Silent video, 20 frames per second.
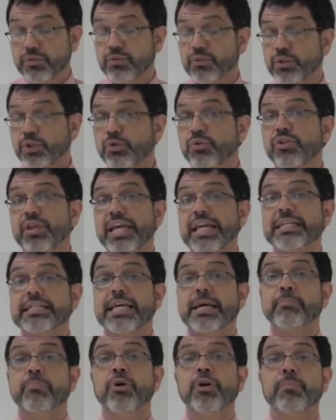do things
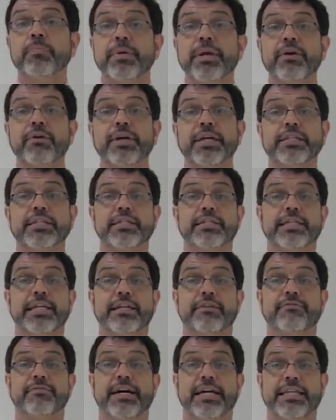like put a period to
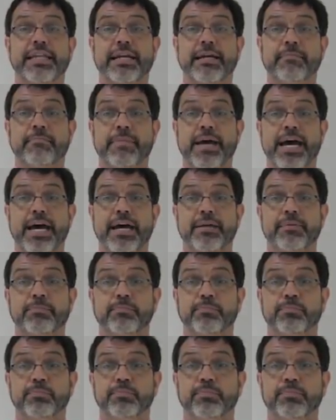signify that I'm mad.
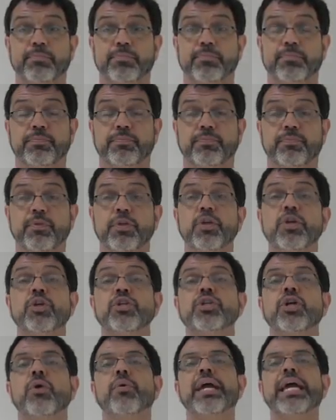
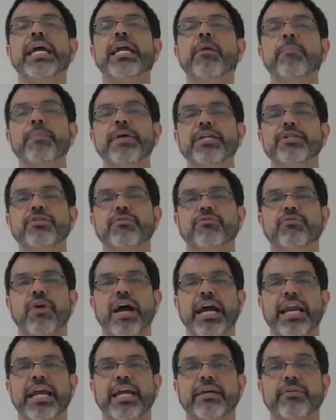So in a piece of
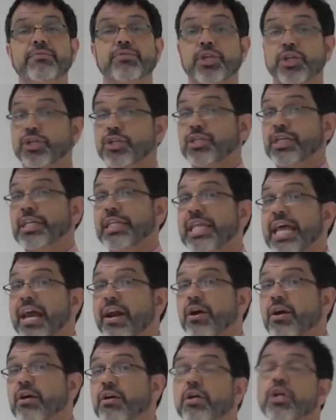writing, such as a
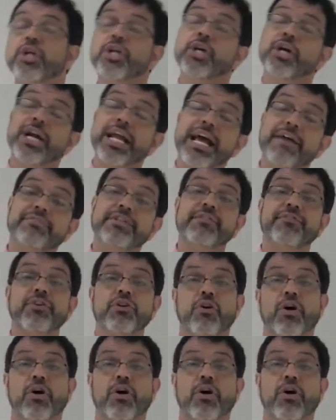letter, you're going to have different